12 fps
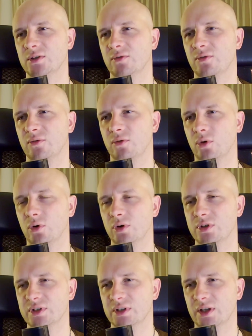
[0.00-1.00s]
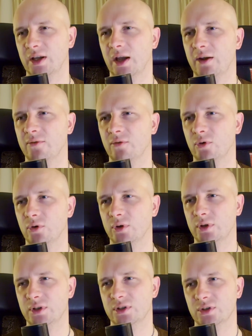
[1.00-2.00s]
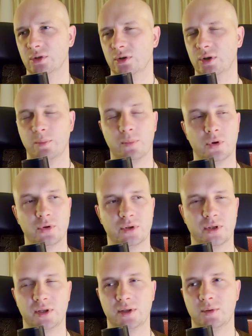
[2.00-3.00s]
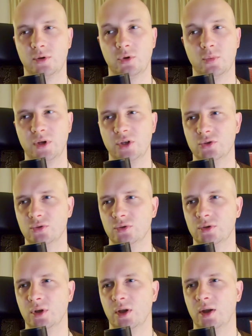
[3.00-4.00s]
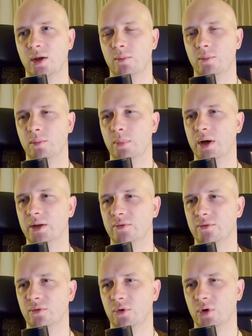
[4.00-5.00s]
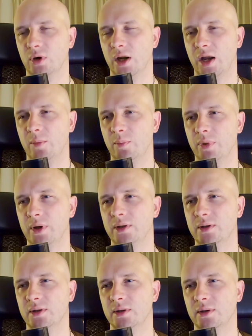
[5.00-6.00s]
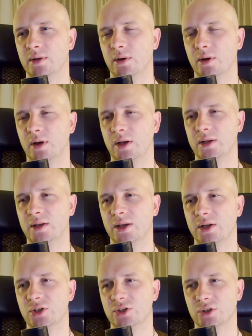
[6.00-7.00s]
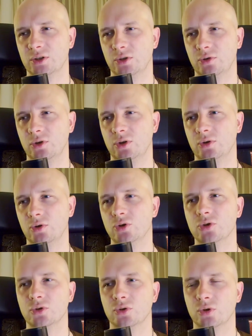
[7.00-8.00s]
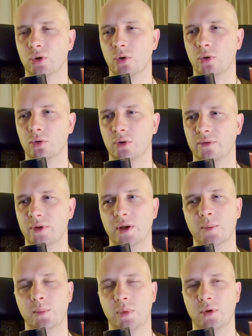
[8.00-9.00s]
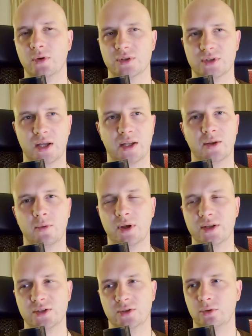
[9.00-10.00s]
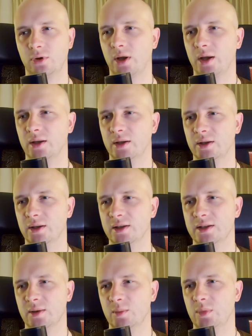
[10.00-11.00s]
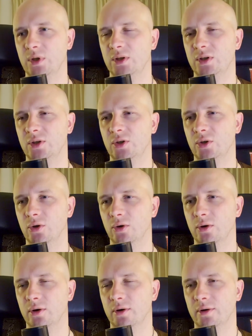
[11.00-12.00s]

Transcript: For the iPhone it's only portrait you may choose, but for iPad orientation you need to choose all of them because otherwise you cannot submit your